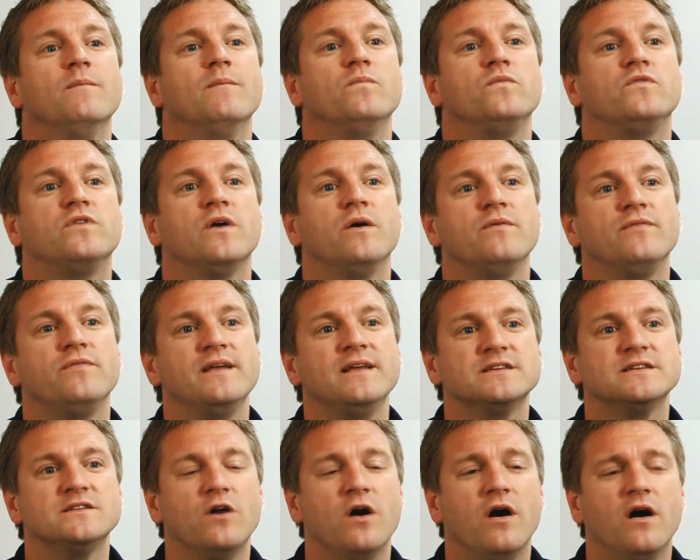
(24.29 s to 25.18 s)
So I
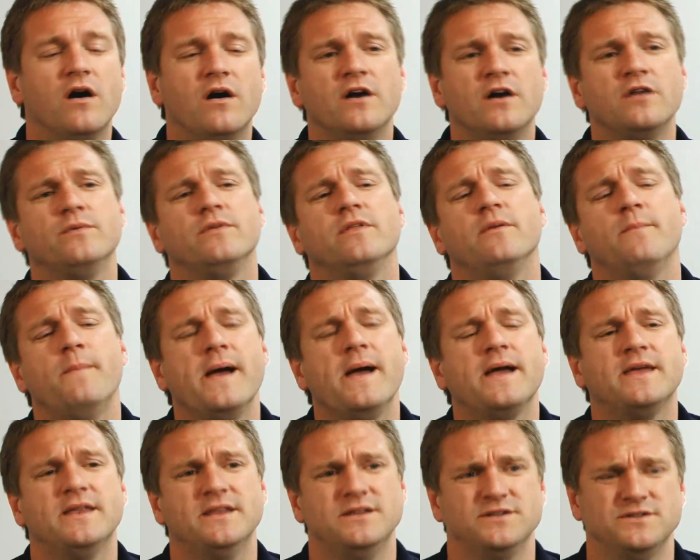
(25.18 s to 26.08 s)
think it's a lot harder with the
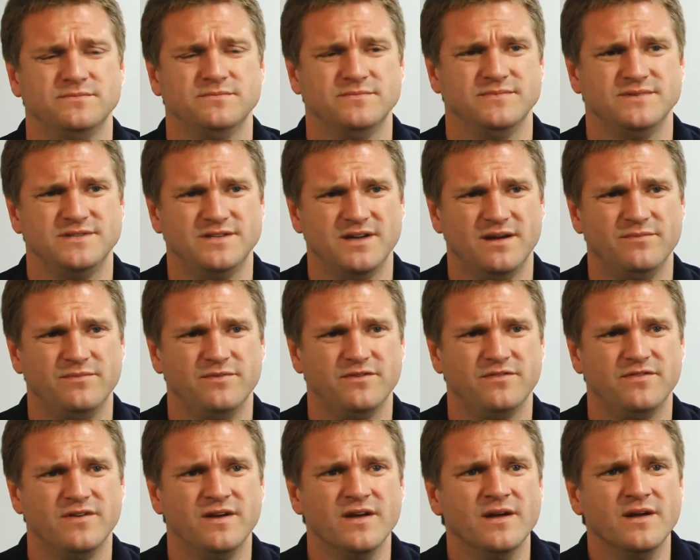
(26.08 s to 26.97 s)
mechanism in terms
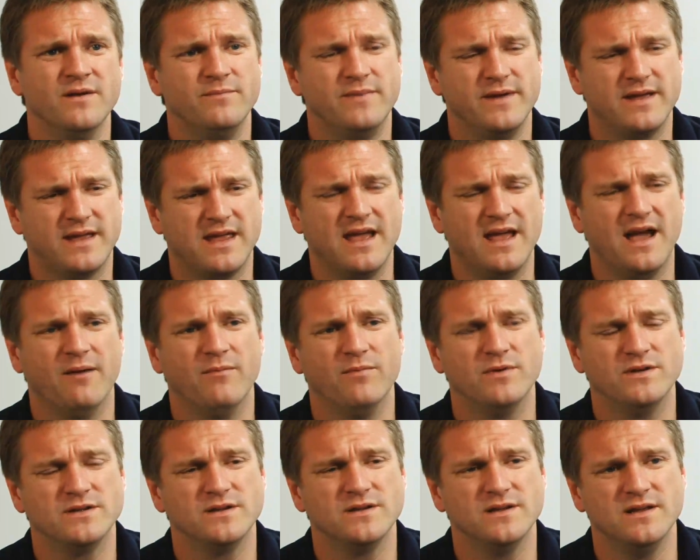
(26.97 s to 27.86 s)
of picking up
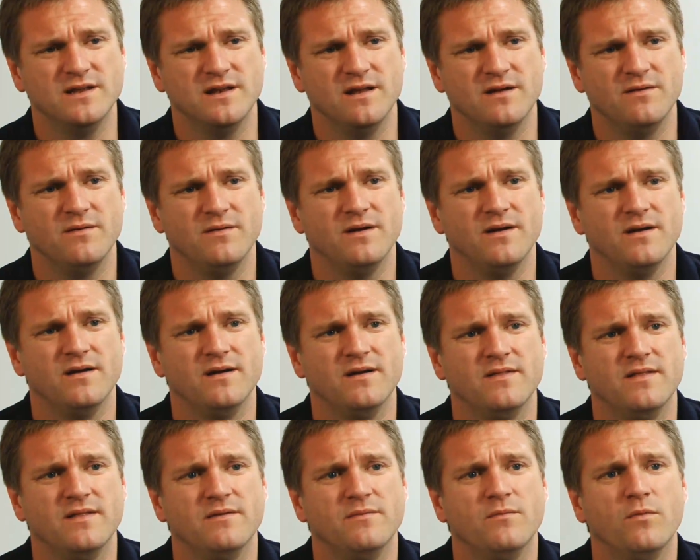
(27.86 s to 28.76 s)
with
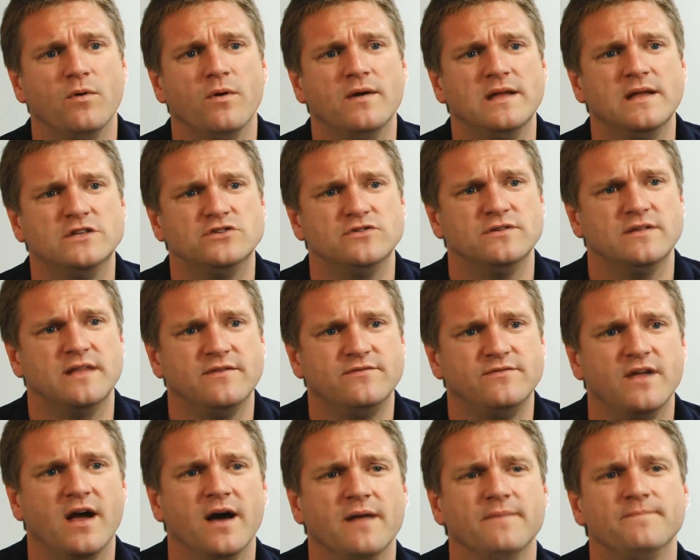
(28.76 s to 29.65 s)
what injury they've
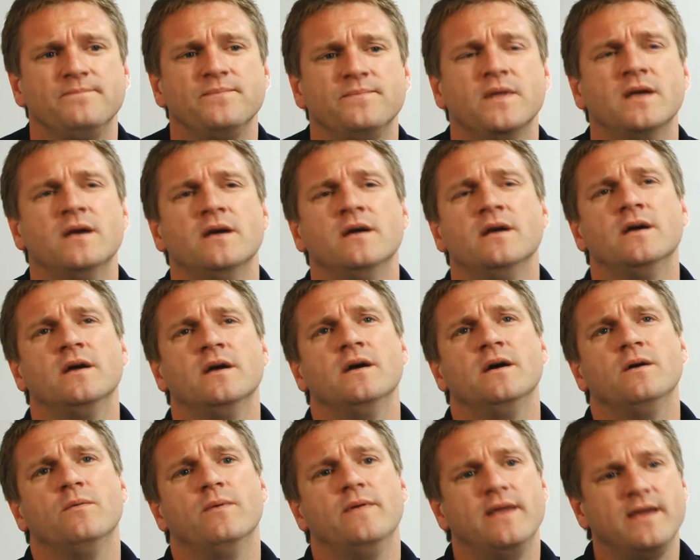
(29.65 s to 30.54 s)
done.
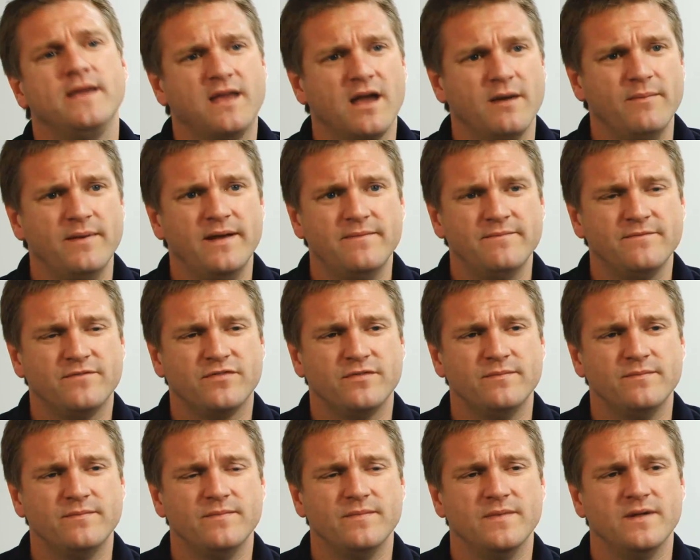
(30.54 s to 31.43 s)
When they come in
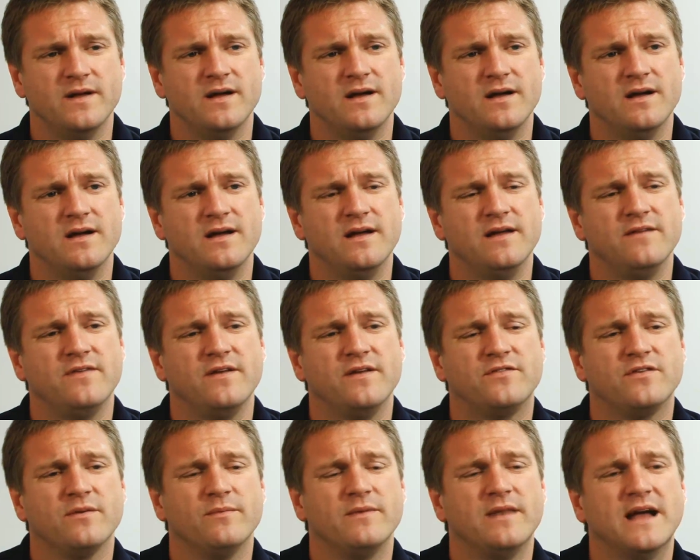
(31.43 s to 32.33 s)
from,
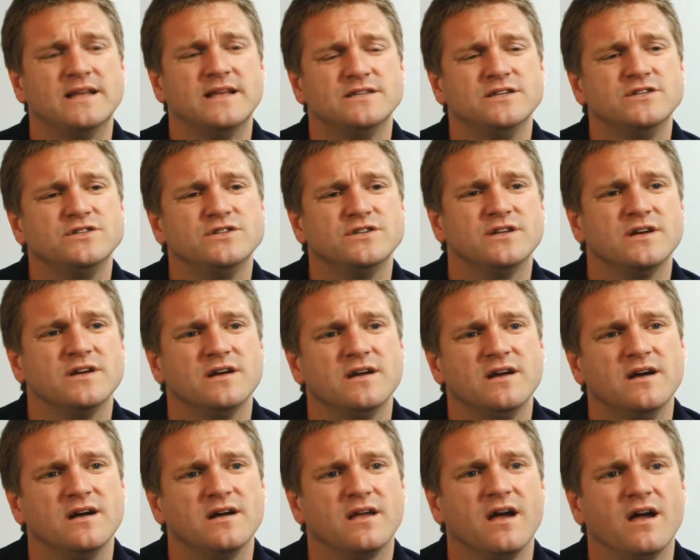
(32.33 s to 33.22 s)
if someone has injured
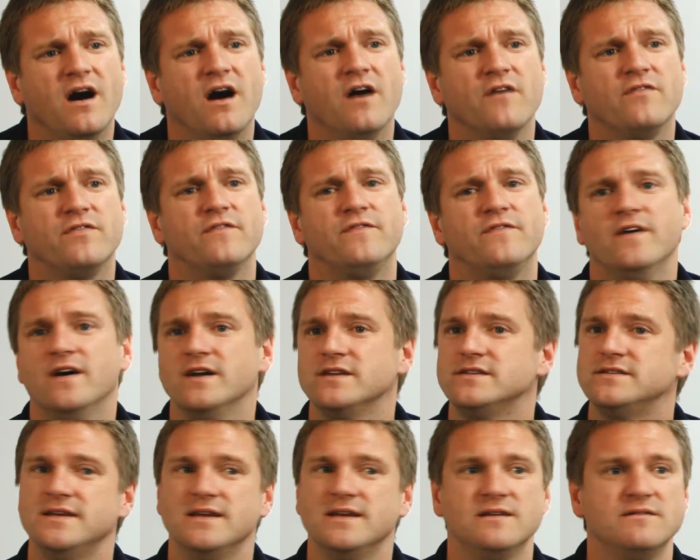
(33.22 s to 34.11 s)
a calf, the
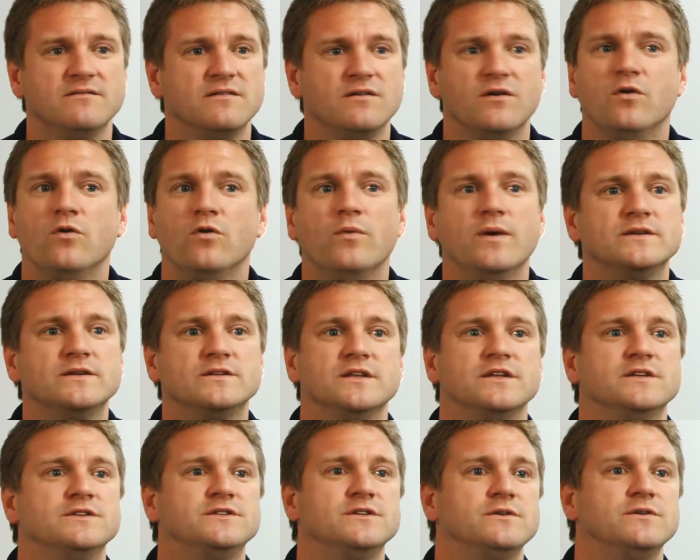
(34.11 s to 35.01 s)
first thing always
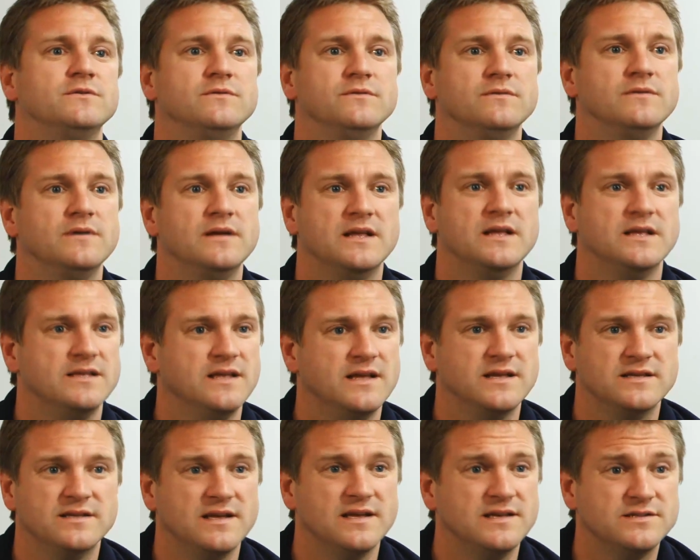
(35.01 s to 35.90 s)
going to do
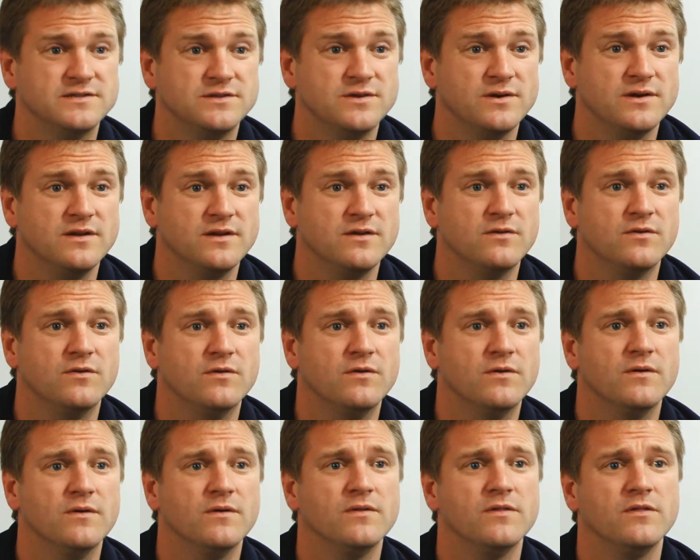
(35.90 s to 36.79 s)
is doing
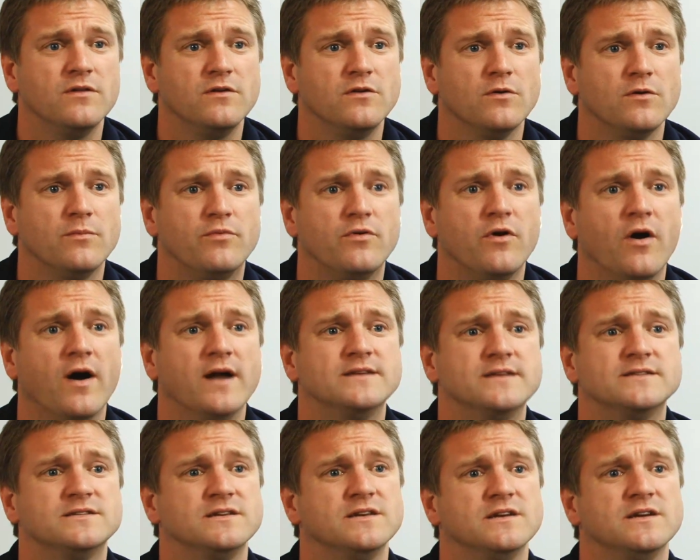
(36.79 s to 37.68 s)
your
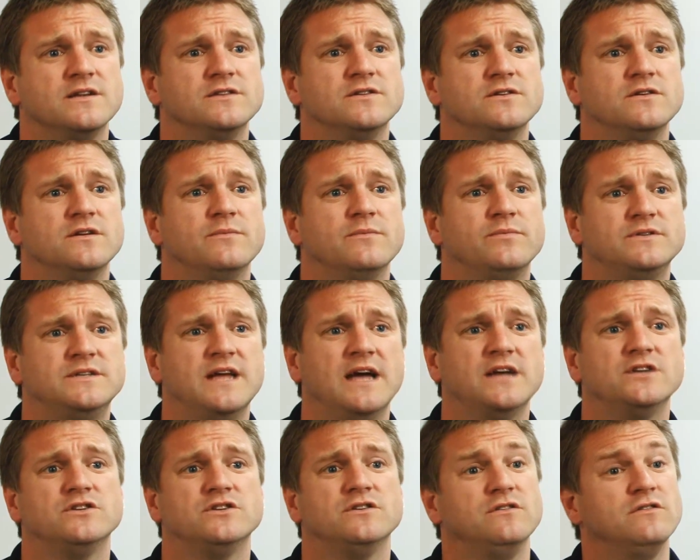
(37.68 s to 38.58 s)
price. So you're going to do your
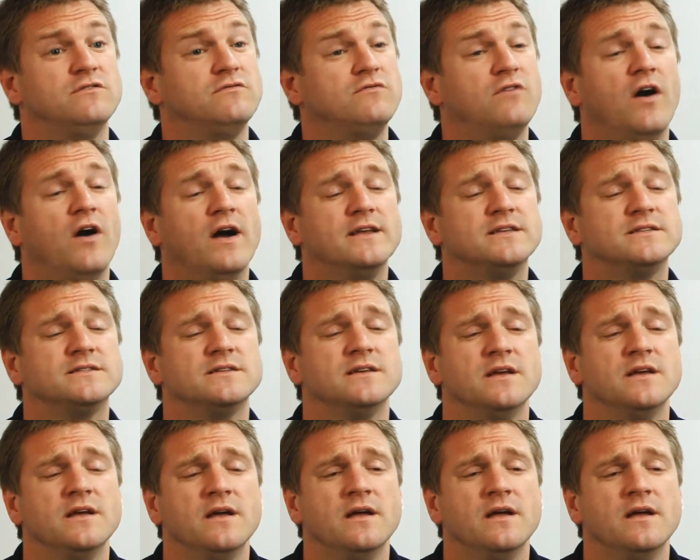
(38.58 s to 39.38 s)
protection, your RICE,